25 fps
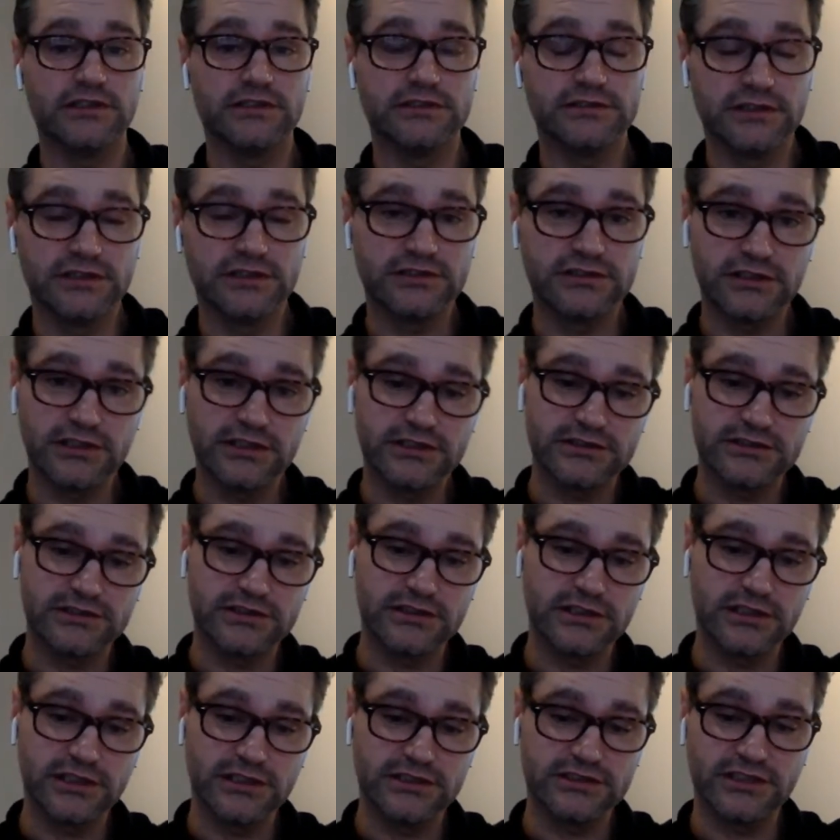It's
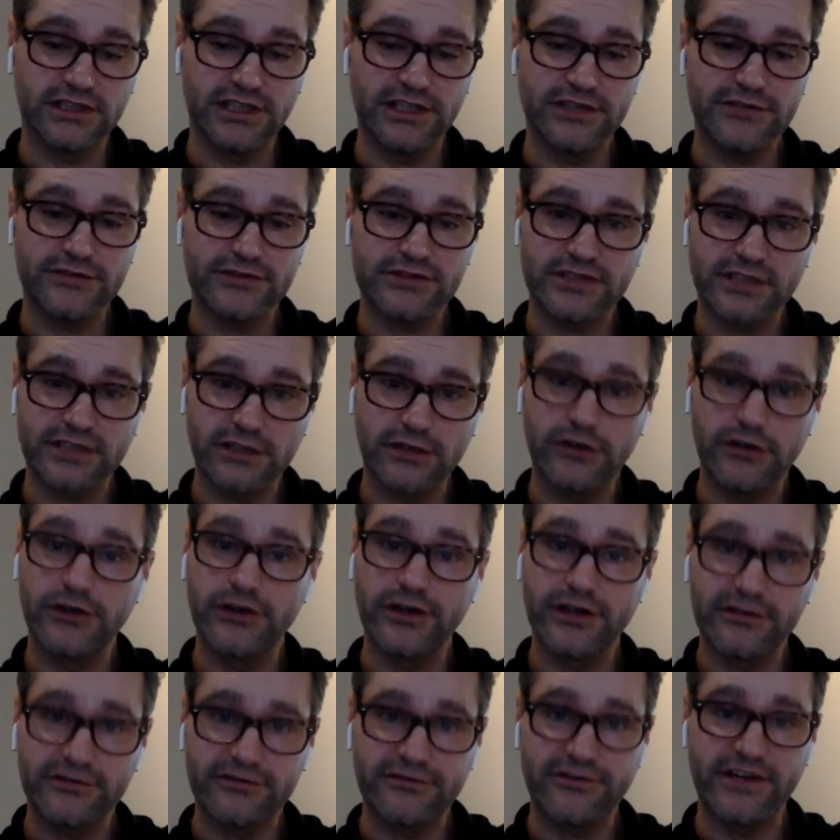an interesting
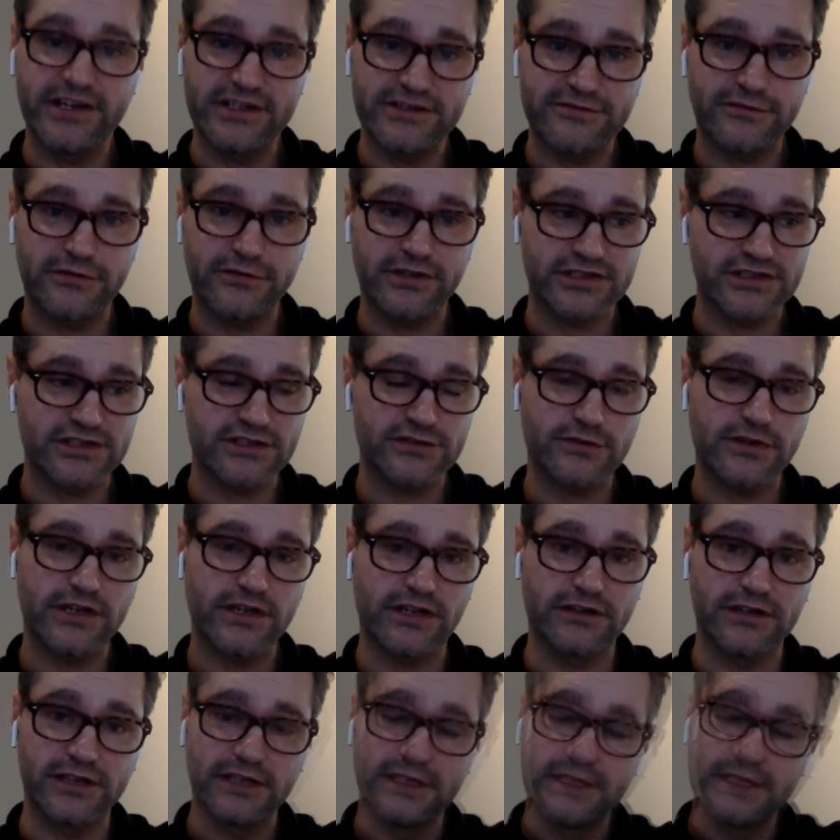learning phase for us as
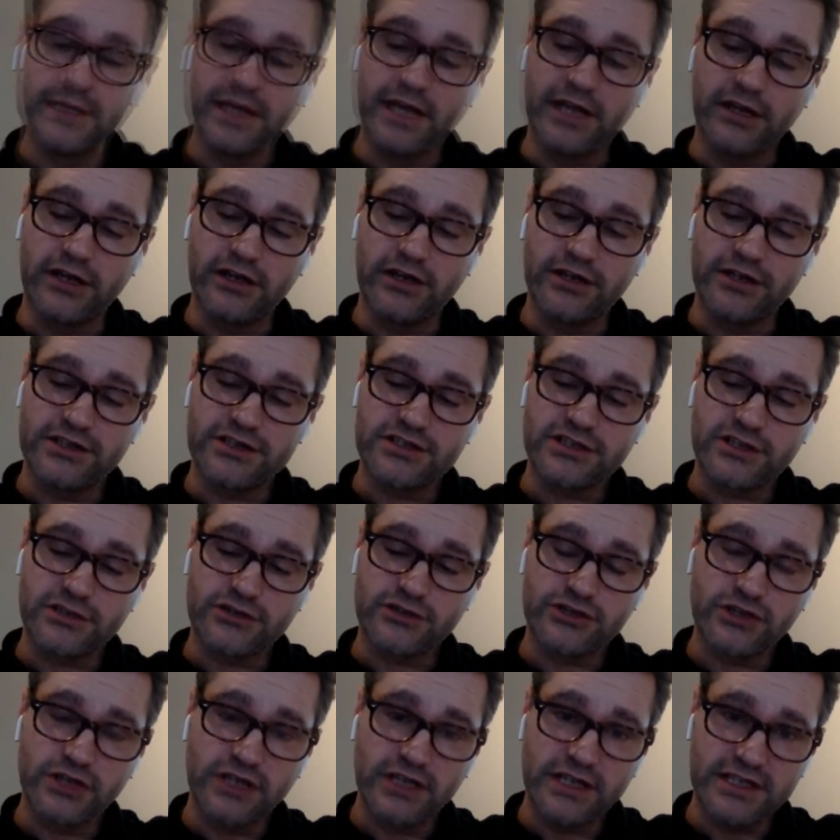well. And on the
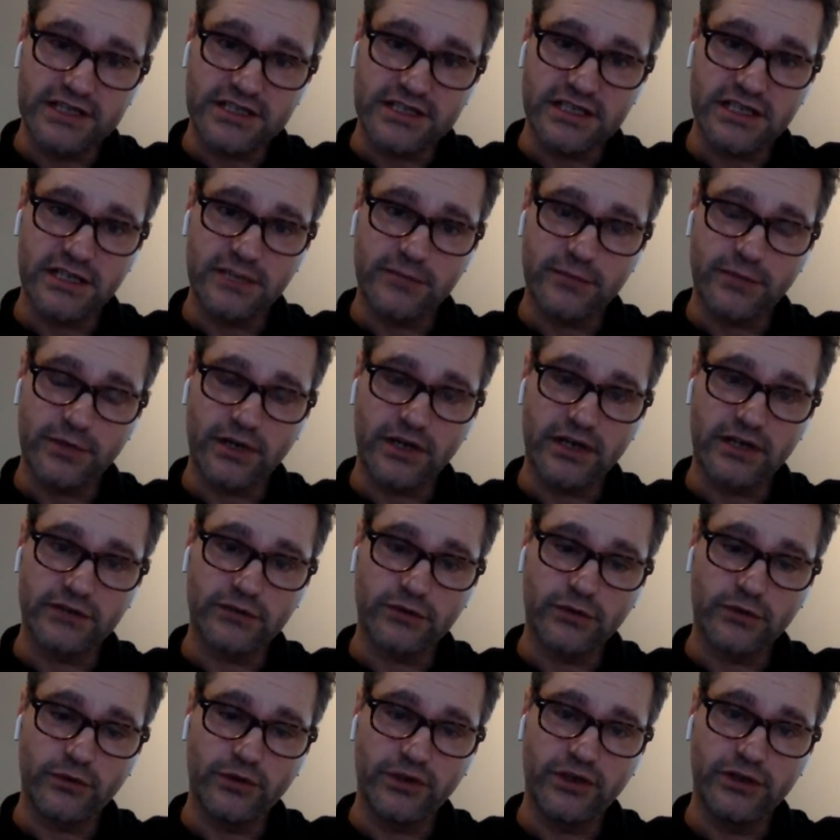social listening part,
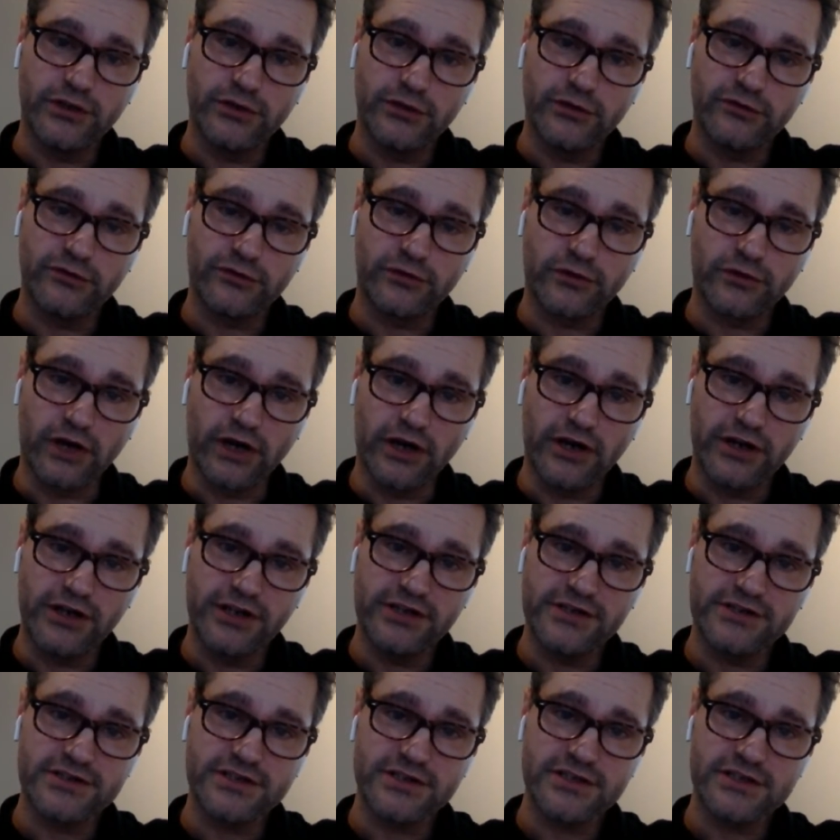what we do for
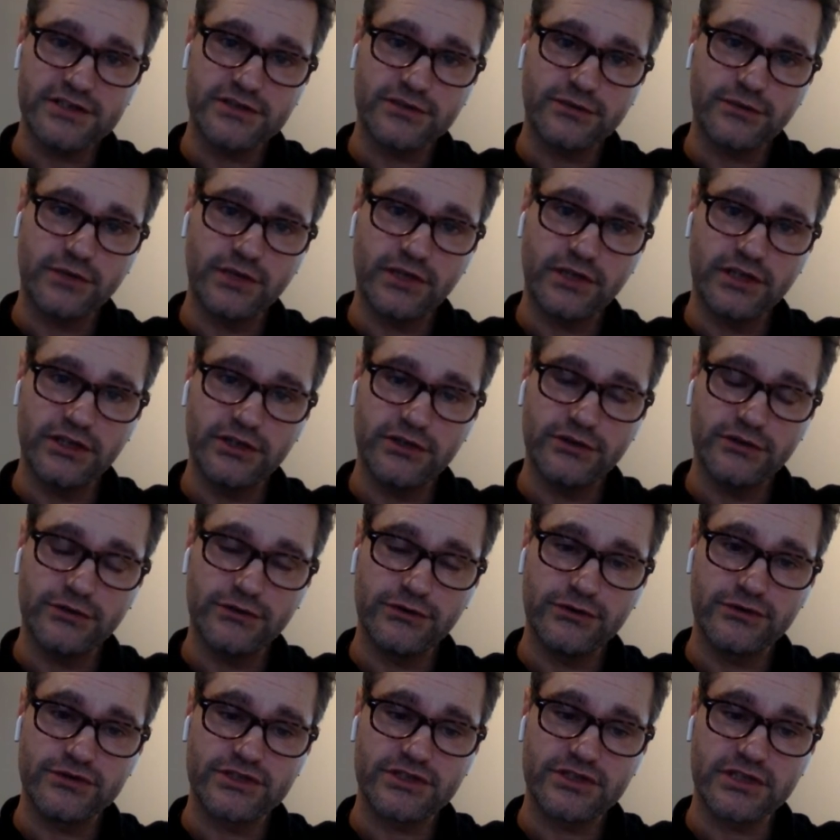audiences, we
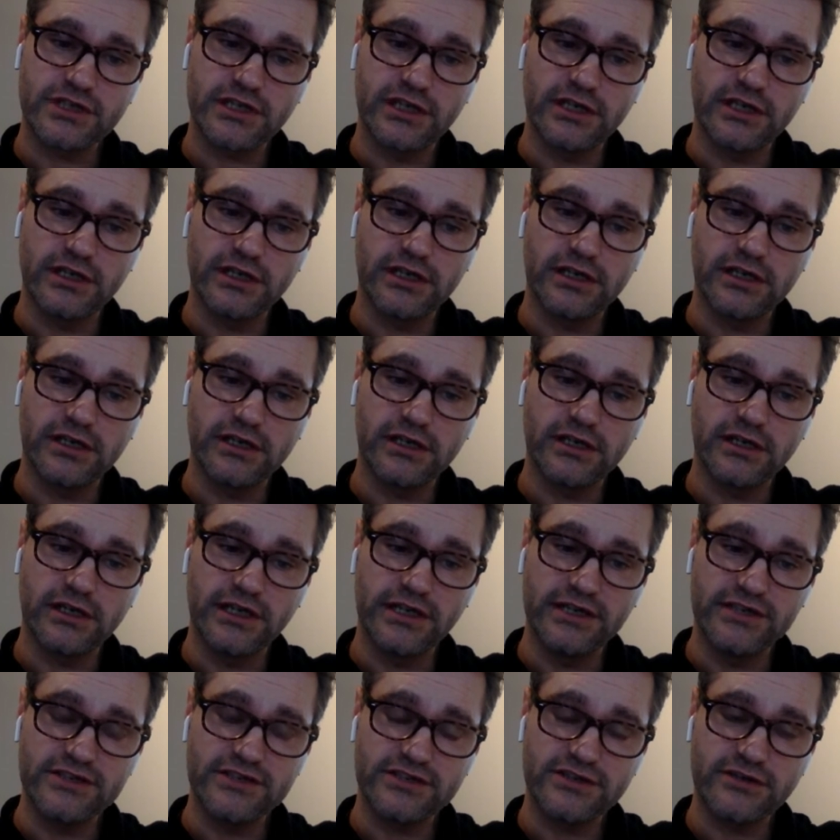use
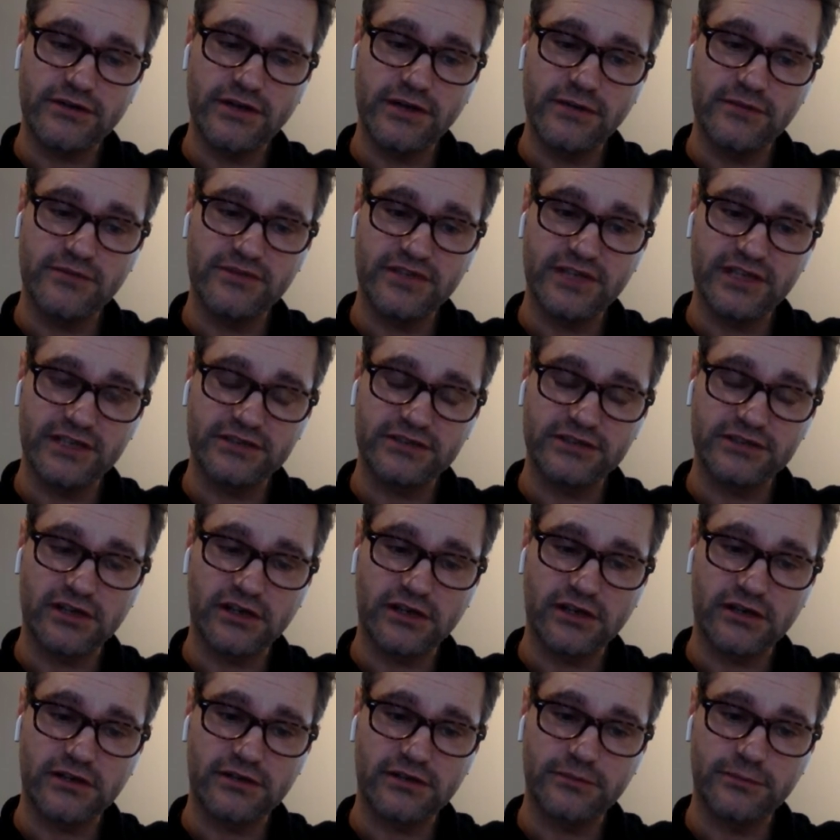Instagram,
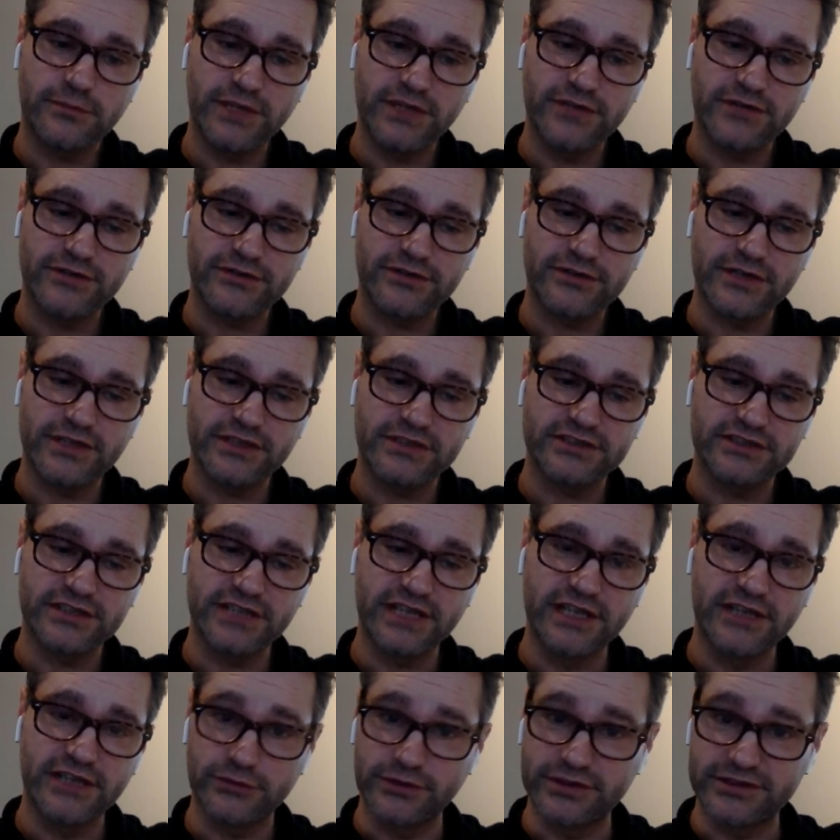TikTok, Pinterest,
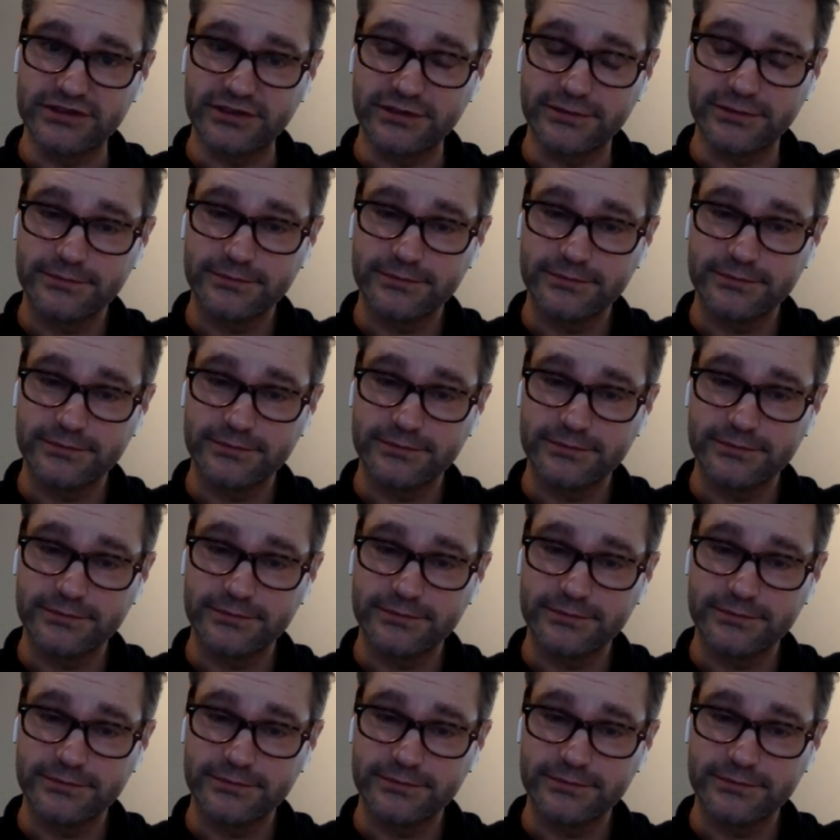and Twitter.